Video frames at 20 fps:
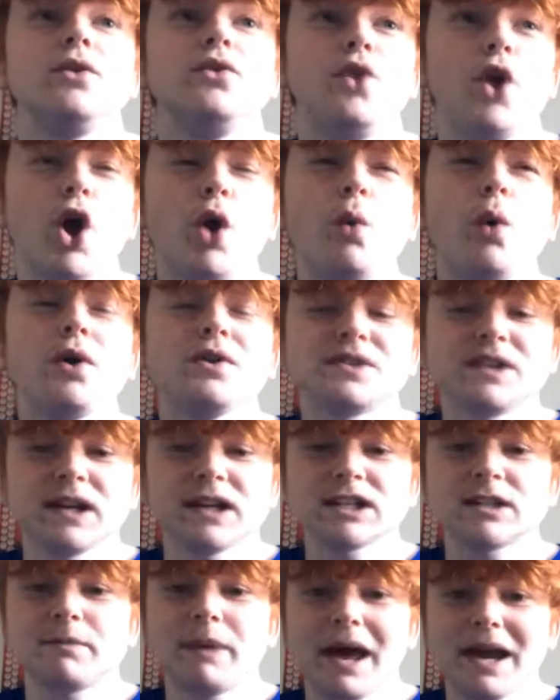No one's
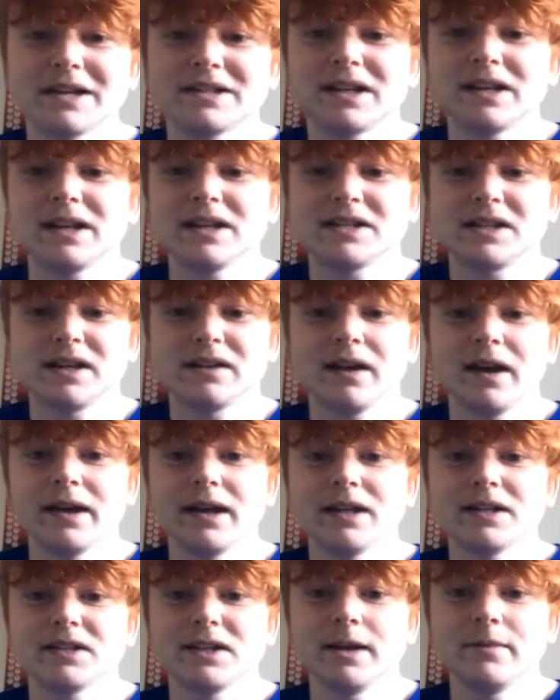expecting this
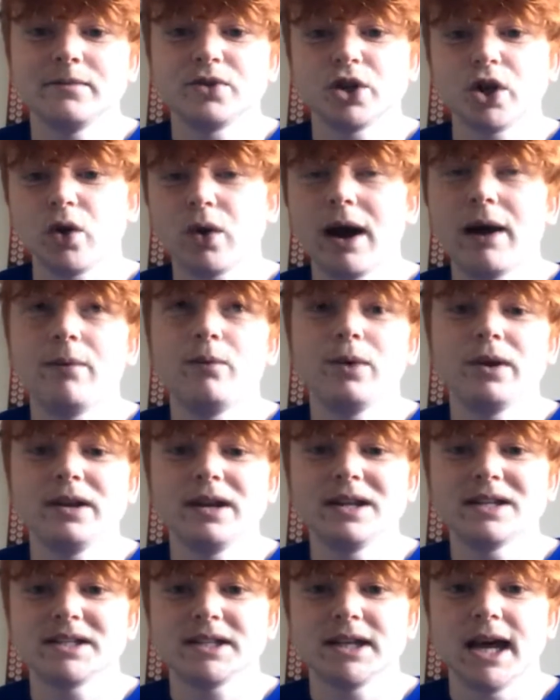United team to go out and win
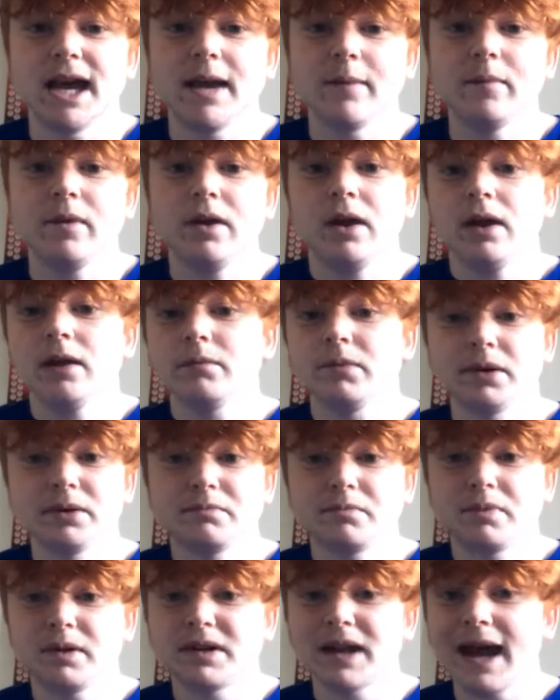this game,
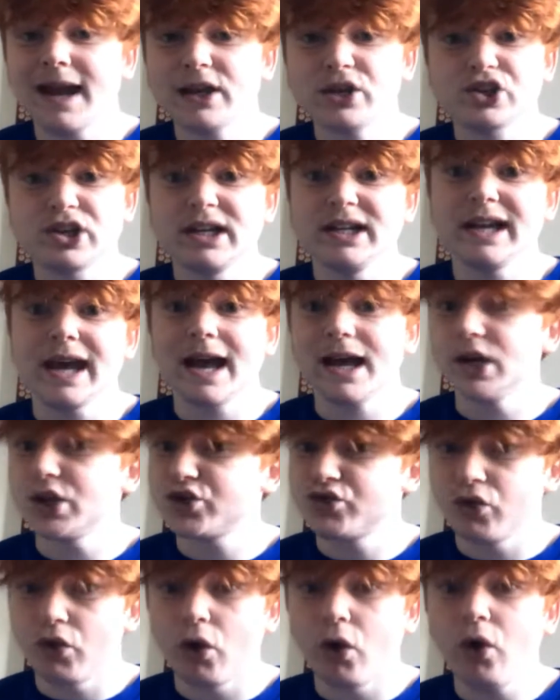but potentially get a
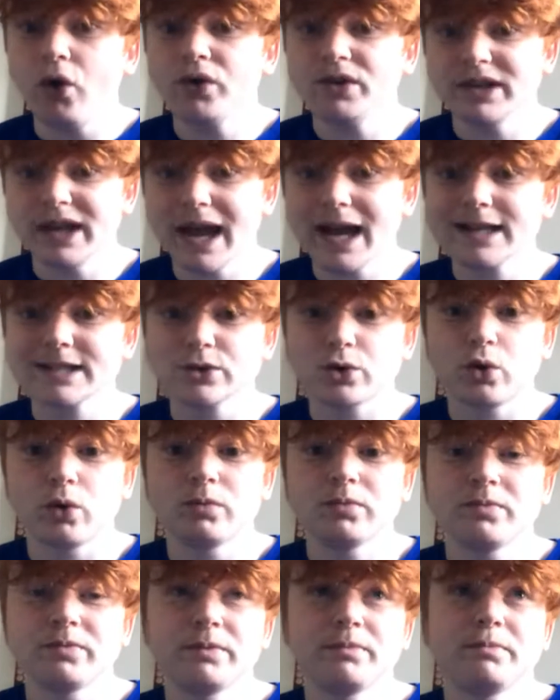draw, yes.
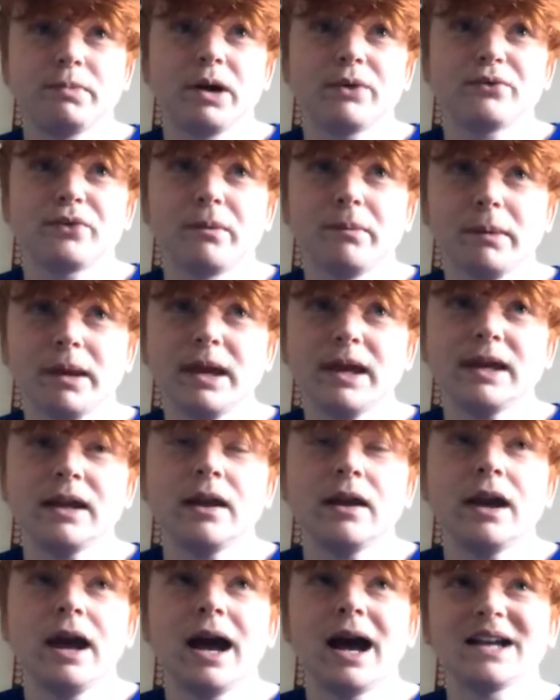But for me,
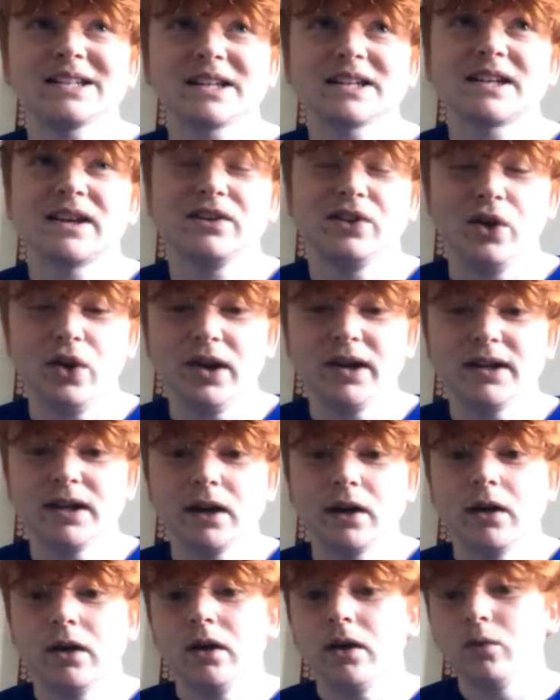as I said
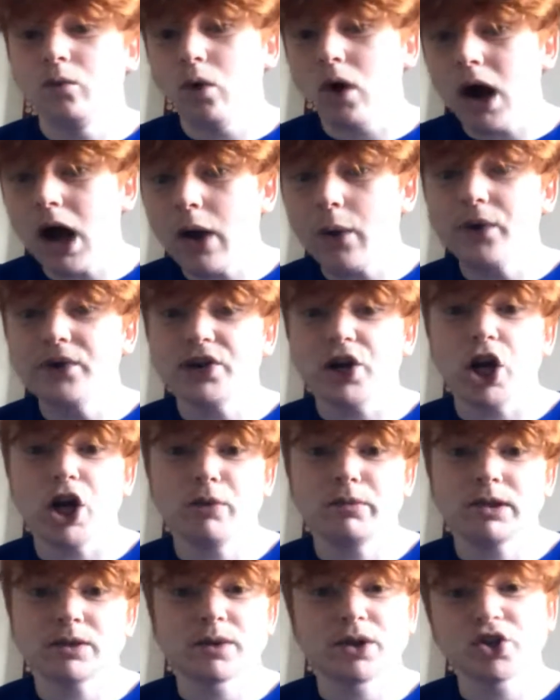earlier, what I would hope
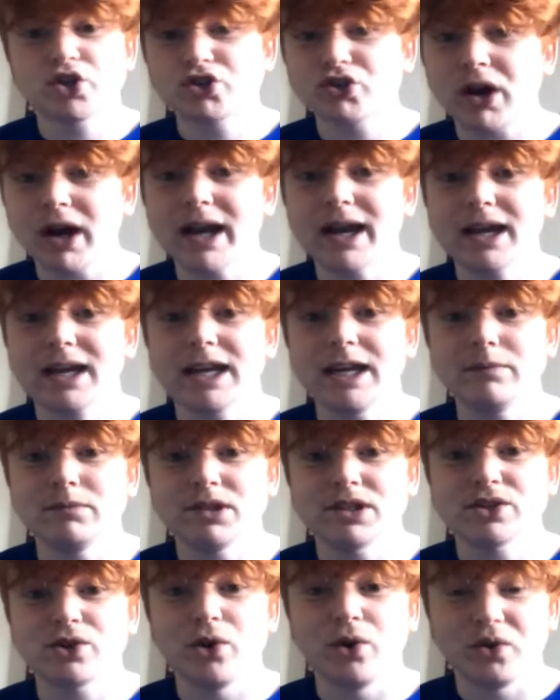is we try and keep
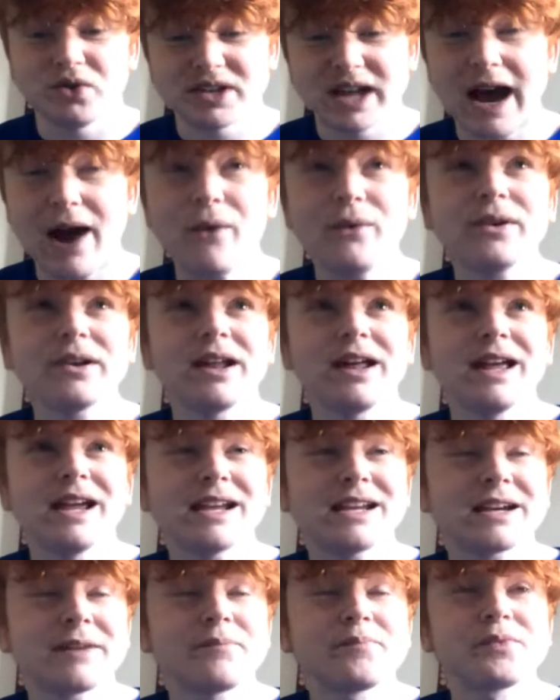the score down.
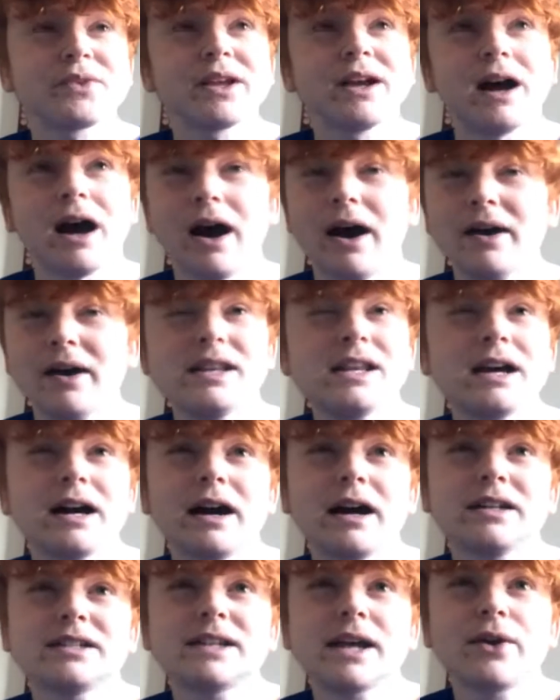Like I
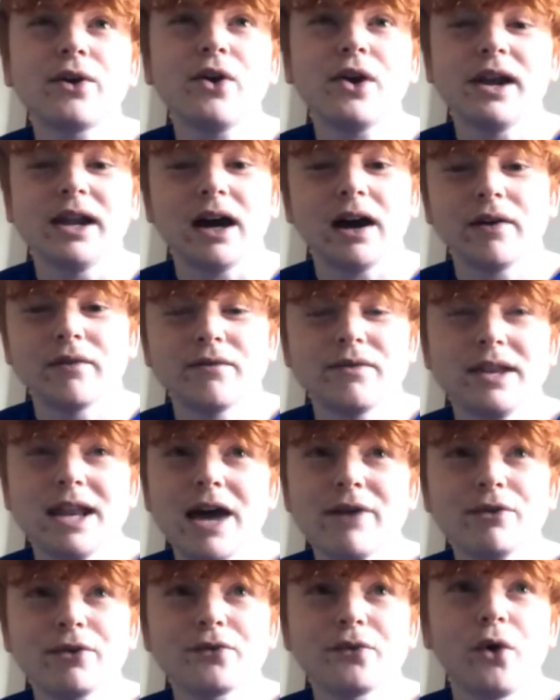said earlier, I've
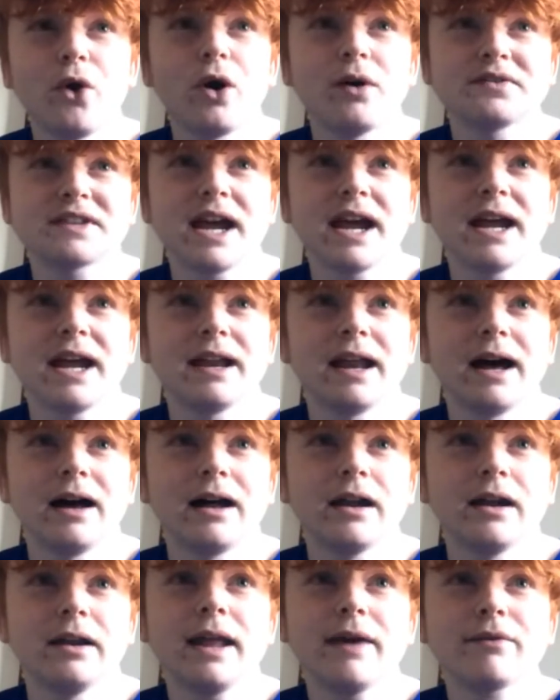never thought of saying that.
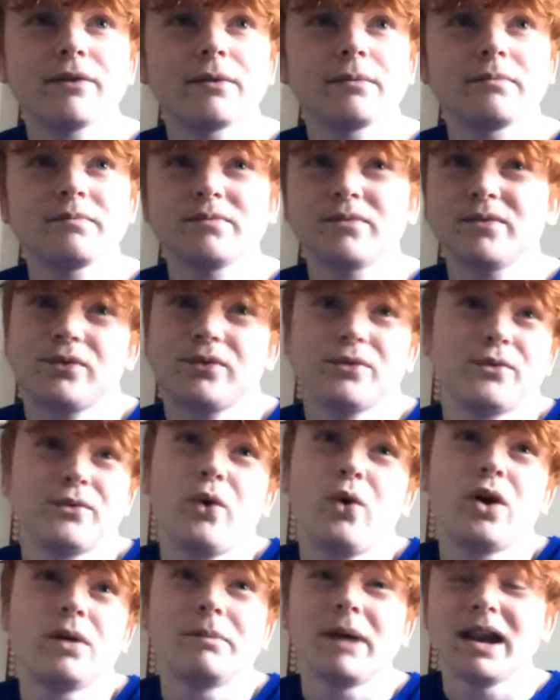I never
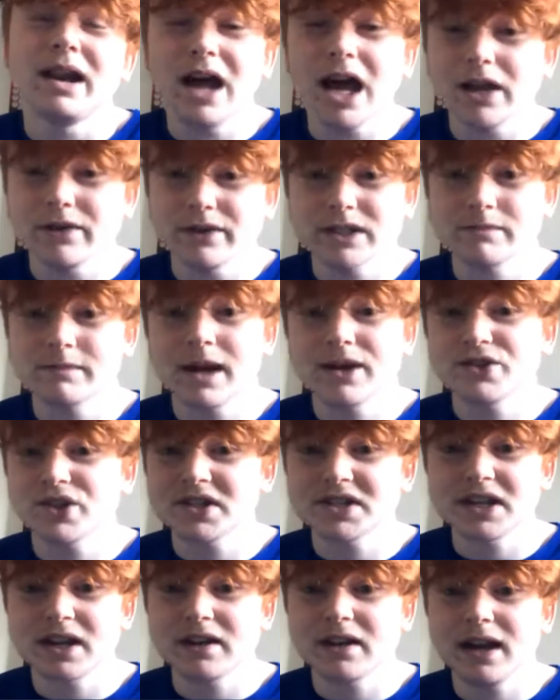thought in my life as a
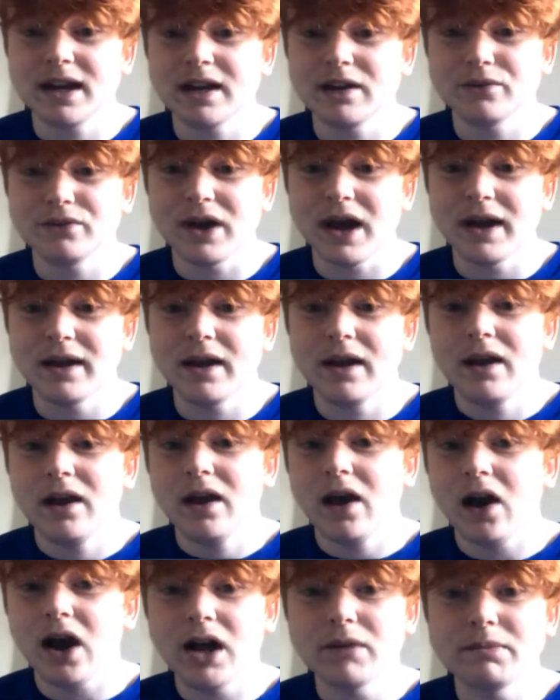Manchester United fan,
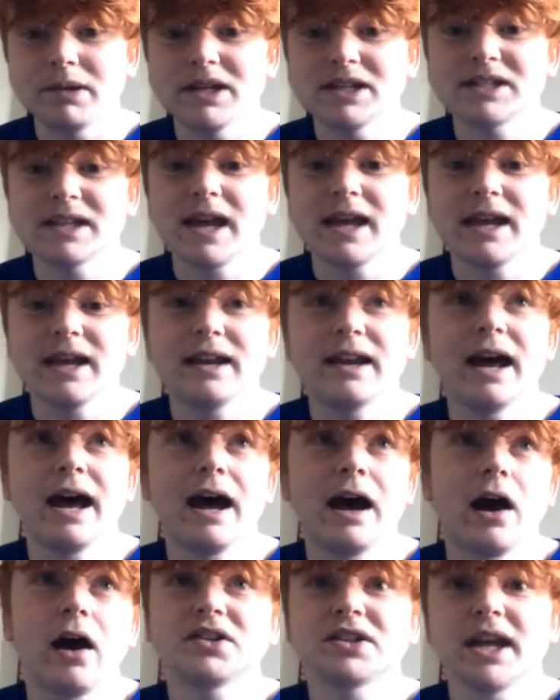I'd be saying
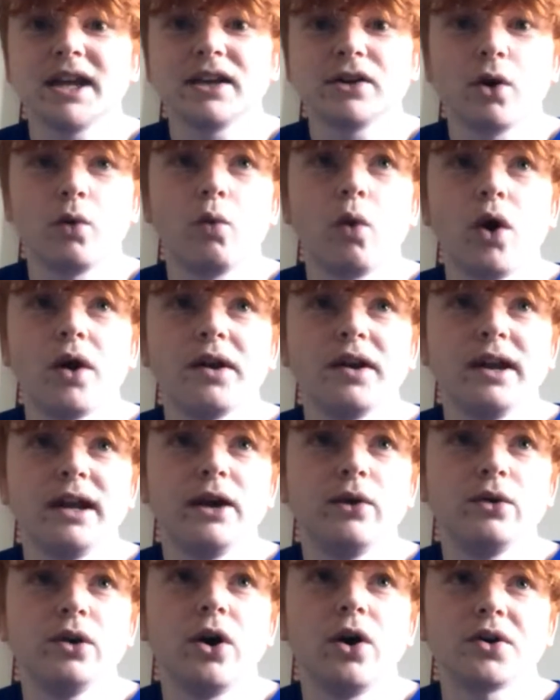that I'll take a
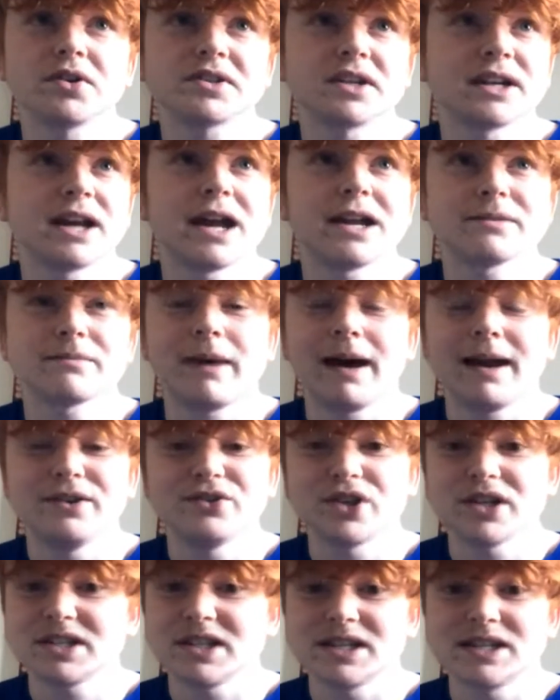1-0 loss against
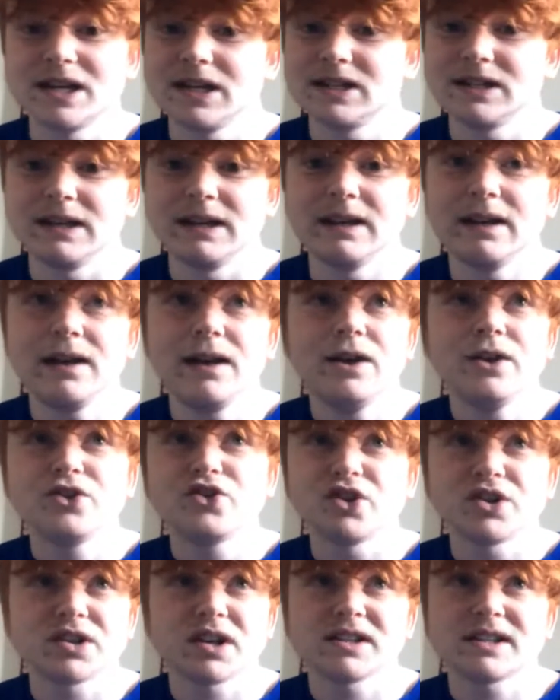Manchester City
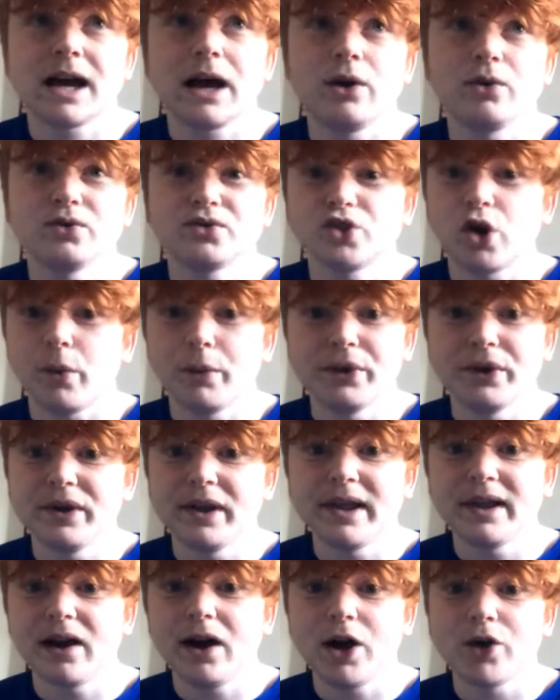just because how dominant
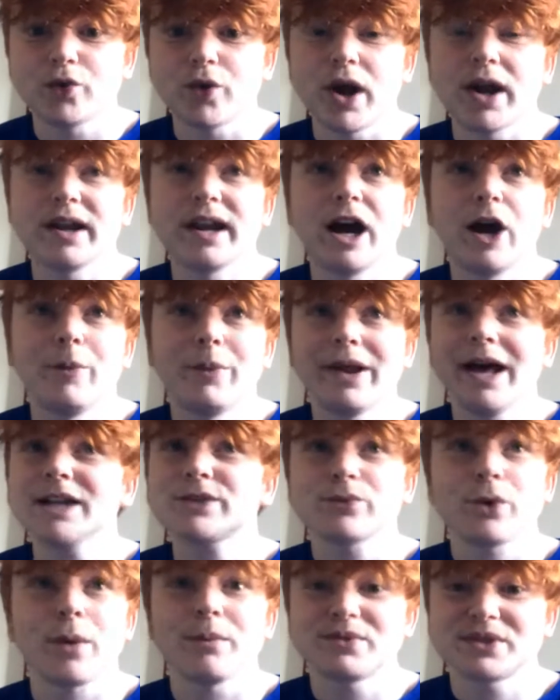they are right now. But
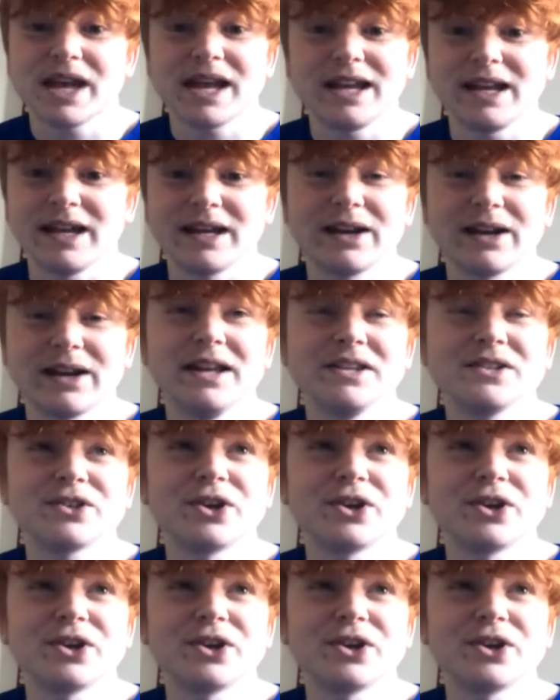that's what I'm saying, guys.